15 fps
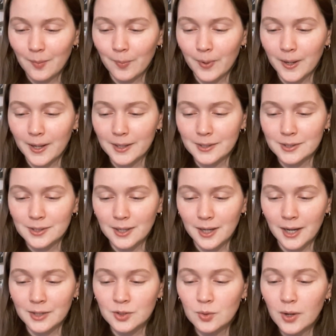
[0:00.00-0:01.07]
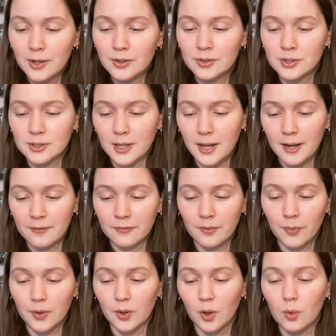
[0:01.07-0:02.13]
But I do understand
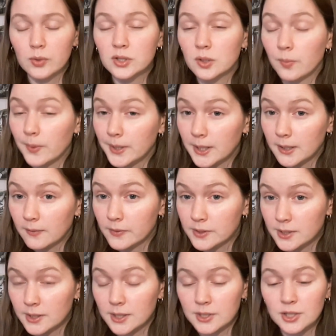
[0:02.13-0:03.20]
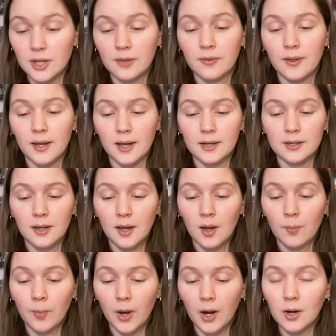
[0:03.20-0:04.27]
from the notes at the beginning of this edition that
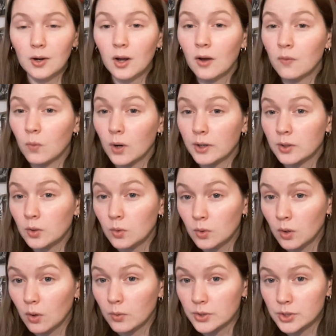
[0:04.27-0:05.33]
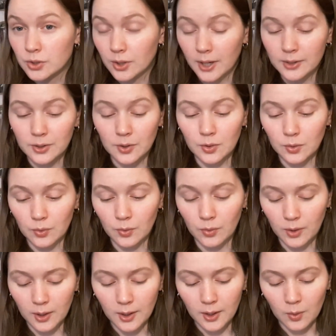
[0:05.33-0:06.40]
part of what Hugo was trying to
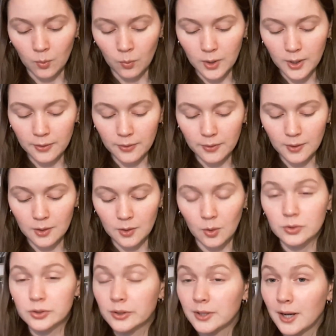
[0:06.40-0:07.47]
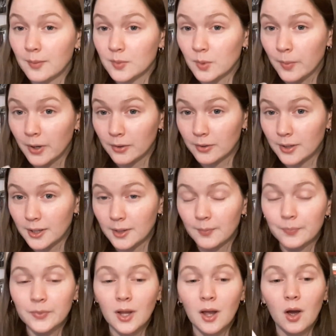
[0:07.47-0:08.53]
do with Notre Dame de Paris
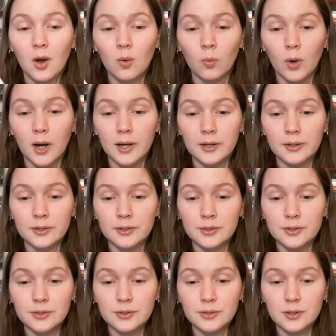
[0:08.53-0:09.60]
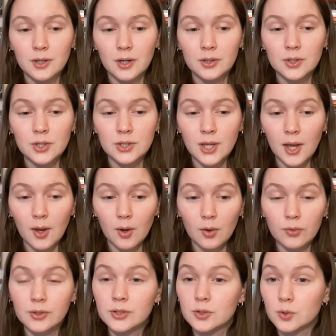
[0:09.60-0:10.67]
was to
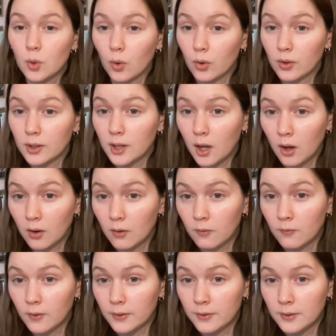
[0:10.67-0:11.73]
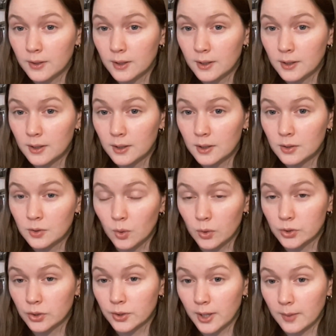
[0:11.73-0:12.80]
tell the story of the
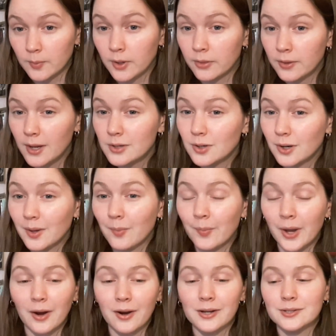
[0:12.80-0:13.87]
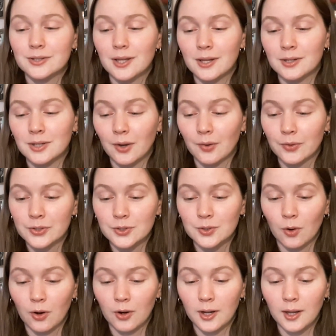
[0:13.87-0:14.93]
Notre Dame Cathedral in Paris and tell the
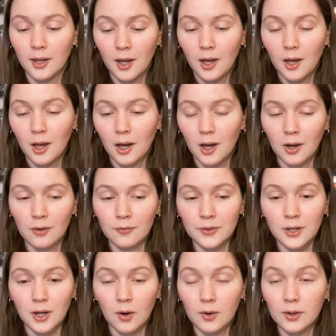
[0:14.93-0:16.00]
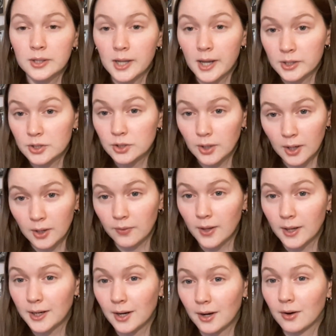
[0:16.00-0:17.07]
story of the architecture in
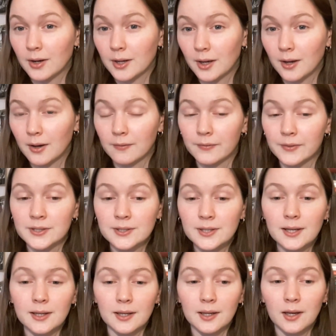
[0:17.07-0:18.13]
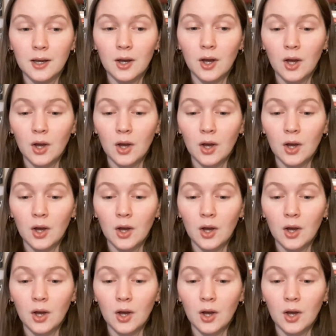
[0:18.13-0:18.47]
that area of the city,